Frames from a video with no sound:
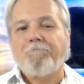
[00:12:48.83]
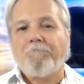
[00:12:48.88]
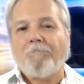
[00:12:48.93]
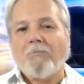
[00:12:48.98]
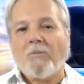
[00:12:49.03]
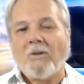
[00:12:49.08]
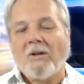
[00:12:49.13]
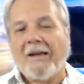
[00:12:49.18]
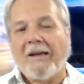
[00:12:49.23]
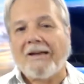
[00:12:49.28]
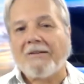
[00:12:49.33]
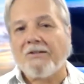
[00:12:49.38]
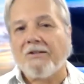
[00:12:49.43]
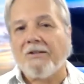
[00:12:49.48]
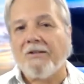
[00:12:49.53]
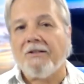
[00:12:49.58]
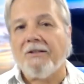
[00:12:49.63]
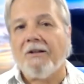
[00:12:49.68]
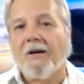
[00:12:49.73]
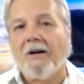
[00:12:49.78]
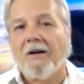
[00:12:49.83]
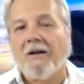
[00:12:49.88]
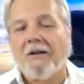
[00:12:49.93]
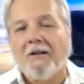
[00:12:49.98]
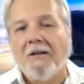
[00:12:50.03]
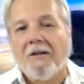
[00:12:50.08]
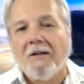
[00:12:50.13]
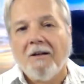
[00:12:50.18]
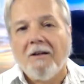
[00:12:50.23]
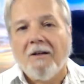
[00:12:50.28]
as He
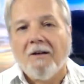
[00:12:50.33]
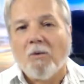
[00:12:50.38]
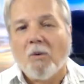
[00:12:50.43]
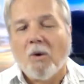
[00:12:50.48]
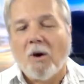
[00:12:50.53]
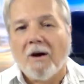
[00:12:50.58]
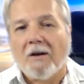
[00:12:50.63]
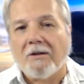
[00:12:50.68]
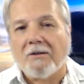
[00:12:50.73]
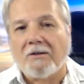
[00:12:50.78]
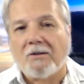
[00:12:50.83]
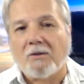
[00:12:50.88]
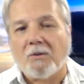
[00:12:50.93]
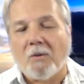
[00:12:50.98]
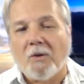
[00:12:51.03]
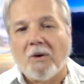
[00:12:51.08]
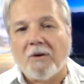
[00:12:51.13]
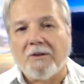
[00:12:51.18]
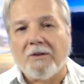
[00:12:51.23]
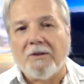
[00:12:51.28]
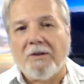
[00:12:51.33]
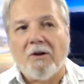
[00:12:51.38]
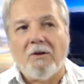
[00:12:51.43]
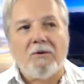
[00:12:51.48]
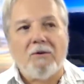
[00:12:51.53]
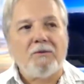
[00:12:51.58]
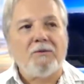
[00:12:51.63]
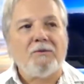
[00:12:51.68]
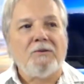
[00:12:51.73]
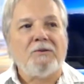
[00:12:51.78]
was, you
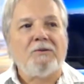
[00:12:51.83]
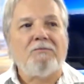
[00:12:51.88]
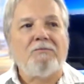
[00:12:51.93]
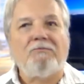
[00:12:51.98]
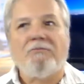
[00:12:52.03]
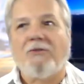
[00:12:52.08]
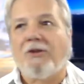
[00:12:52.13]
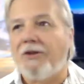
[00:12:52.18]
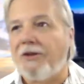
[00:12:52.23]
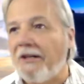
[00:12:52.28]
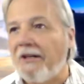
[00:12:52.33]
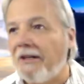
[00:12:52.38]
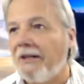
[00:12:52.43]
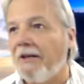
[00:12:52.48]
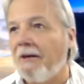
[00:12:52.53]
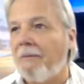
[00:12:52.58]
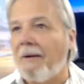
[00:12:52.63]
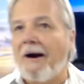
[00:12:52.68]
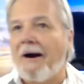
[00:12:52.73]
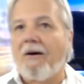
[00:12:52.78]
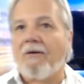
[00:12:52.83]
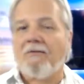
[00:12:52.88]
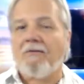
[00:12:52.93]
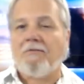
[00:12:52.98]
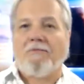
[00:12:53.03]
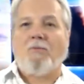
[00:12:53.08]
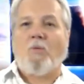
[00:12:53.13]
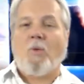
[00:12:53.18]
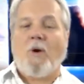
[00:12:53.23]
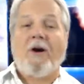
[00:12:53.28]
know, thinking about
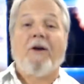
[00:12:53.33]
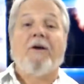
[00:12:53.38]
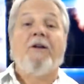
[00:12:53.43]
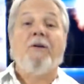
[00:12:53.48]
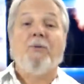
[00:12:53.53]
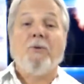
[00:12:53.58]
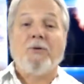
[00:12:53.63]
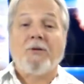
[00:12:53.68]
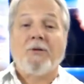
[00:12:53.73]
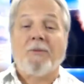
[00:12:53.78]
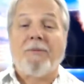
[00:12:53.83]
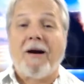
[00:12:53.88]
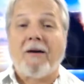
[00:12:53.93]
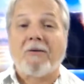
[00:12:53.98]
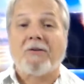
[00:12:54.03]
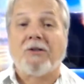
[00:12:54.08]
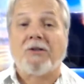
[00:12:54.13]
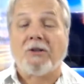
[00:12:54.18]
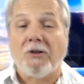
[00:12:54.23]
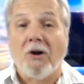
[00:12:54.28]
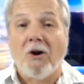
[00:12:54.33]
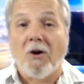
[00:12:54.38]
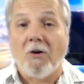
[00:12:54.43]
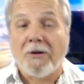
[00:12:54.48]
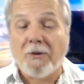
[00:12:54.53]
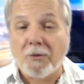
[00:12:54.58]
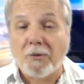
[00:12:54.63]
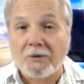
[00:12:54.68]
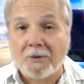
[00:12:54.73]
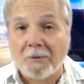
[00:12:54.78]
where He was about to go. He
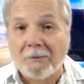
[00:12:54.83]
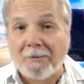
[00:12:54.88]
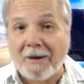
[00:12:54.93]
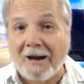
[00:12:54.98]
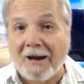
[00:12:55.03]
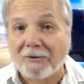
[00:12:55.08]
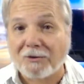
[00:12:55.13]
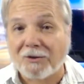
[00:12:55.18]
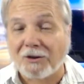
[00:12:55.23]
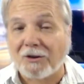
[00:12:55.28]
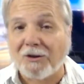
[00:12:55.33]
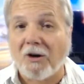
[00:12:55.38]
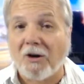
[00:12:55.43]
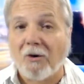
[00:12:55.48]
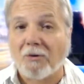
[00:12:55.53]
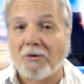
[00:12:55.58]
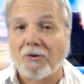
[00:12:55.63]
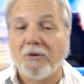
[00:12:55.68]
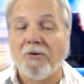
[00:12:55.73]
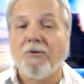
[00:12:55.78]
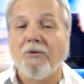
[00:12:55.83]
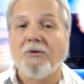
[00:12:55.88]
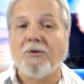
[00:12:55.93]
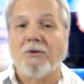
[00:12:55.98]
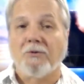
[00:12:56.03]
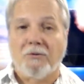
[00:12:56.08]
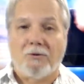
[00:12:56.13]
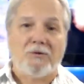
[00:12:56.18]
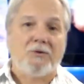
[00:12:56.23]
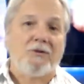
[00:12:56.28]
was about to go to
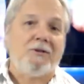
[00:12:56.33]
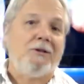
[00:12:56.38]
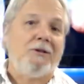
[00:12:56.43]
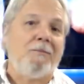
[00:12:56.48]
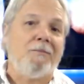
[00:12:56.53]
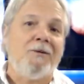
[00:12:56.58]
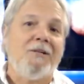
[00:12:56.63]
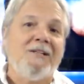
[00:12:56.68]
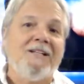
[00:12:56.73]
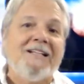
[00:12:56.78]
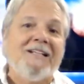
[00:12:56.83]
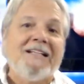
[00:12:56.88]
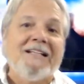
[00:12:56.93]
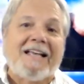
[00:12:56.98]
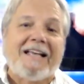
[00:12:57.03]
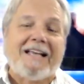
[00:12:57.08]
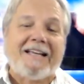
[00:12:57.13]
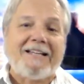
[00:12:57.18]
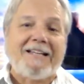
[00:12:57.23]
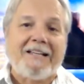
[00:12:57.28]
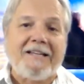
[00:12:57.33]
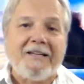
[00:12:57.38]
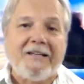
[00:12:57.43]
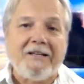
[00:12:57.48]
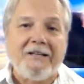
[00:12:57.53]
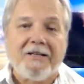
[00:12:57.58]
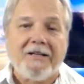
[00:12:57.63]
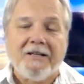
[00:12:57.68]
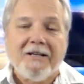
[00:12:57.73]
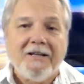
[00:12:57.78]
Jerusalem, and
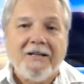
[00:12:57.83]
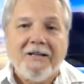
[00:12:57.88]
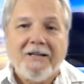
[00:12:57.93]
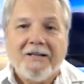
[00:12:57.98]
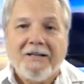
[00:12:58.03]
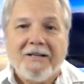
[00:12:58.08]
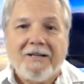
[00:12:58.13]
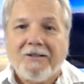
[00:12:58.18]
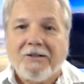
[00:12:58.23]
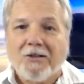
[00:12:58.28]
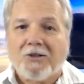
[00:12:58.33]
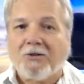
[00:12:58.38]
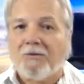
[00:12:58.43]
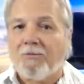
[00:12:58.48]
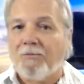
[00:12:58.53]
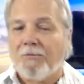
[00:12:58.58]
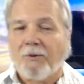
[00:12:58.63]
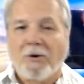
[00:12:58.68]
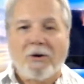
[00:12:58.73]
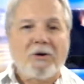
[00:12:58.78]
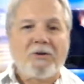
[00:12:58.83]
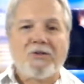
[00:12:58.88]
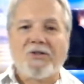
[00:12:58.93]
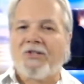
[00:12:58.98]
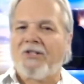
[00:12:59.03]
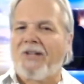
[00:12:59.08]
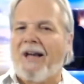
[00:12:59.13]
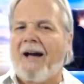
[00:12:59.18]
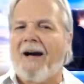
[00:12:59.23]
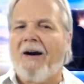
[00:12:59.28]
he just bursts
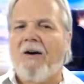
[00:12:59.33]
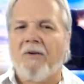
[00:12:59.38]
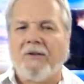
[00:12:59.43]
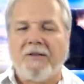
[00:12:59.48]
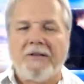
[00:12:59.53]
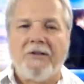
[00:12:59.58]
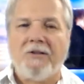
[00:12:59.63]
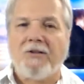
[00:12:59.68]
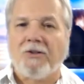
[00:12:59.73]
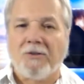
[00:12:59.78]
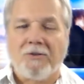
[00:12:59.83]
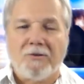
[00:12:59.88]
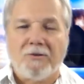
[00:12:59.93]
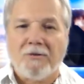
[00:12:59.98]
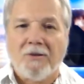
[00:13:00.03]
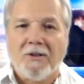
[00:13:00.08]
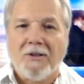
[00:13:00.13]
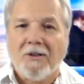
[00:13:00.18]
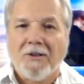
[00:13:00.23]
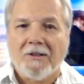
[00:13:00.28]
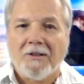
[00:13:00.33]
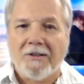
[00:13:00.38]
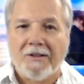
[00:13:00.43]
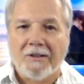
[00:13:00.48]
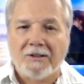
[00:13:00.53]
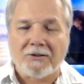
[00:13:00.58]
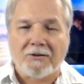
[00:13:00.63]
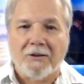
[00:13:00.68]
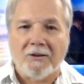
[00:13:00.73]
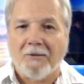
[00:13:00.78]
out into
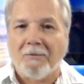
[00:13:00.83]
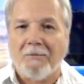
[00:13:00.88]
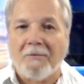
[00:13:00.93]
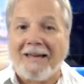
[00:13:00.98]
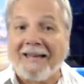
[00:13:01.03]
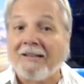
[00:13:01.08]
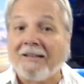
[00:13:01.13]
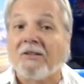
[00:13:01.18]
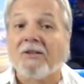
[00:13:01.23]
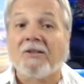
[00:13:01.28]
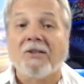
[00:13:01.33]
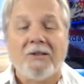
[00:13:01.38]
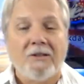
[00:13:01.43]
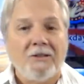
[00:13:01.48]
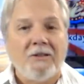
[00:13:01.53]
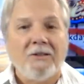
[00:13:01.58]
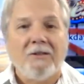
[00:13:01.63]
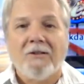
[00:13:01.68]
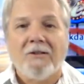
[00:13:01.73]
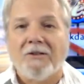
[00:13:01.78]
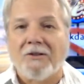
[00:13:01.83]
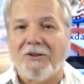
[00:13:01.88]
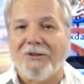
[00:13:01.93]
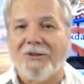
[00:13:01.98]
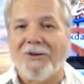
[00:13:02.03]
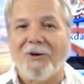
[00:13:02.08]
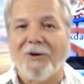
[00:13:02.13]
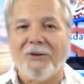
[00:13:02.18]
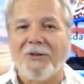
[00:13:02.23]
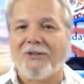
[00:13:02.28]
this lament, you
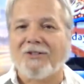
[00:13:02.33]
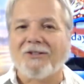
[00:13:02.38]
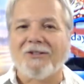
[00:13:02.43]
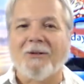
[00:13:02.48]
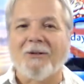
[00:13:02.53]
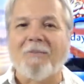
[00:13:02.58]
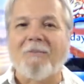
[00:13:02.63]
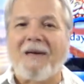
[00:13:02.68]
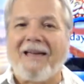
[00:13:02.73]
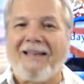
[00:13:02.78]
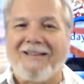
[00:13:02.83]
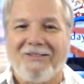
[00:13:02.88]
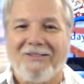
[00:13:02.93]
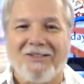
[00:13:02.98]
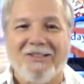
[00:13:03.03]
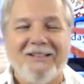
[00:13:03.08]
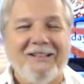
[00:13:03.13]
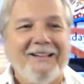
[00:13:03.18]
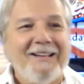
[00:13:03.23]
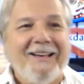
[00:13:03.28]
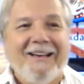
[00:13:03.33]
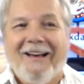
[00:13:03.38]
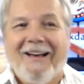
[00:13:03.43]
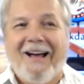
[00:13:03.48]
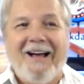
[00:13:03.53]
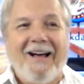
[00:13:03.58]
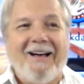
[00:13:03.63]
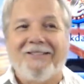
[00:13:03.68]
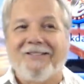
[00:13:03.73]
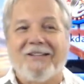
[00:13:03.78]
know, this lament.
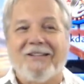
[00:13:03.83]
It's like,